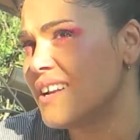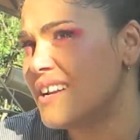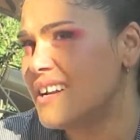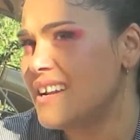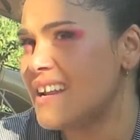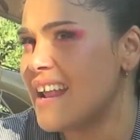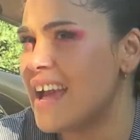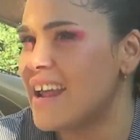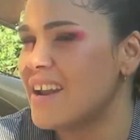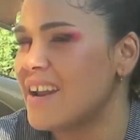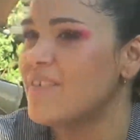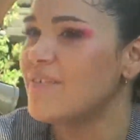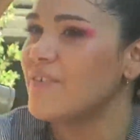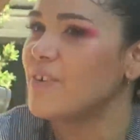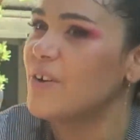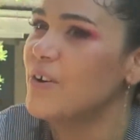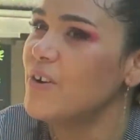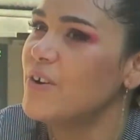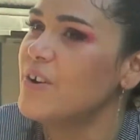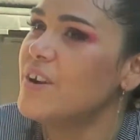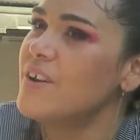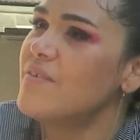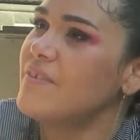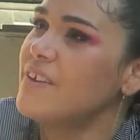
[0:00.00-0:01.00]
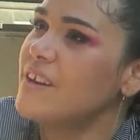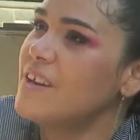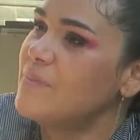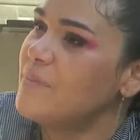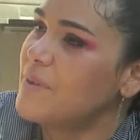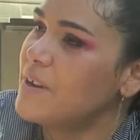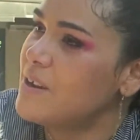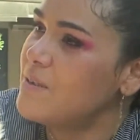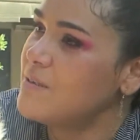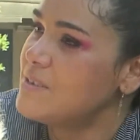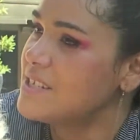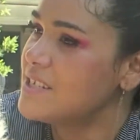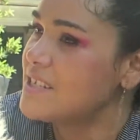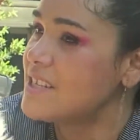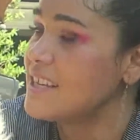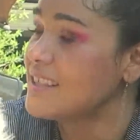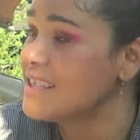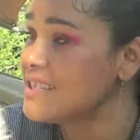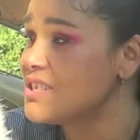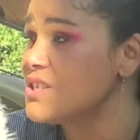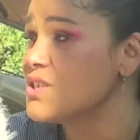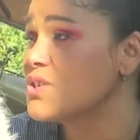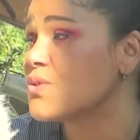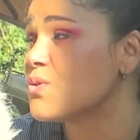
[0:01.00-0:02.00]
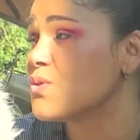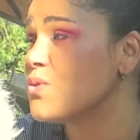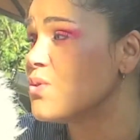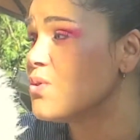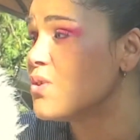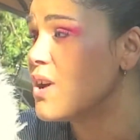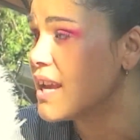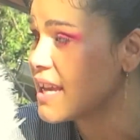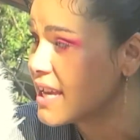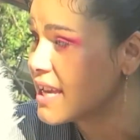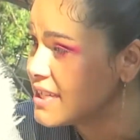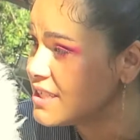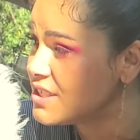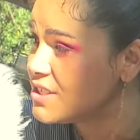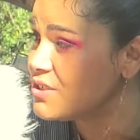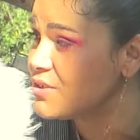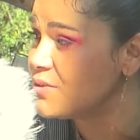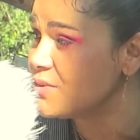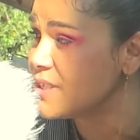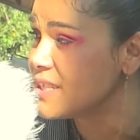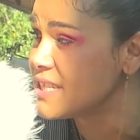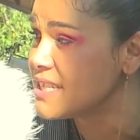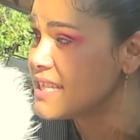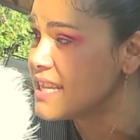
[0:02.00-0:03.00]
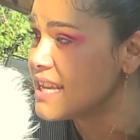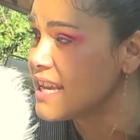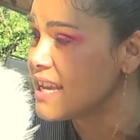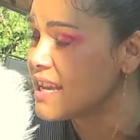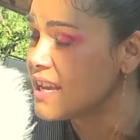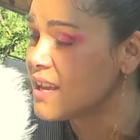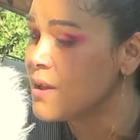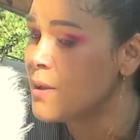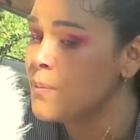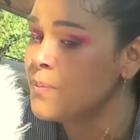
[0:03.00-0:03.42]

I had never heard of it, but I was just like, this is cool. I get to do this thing.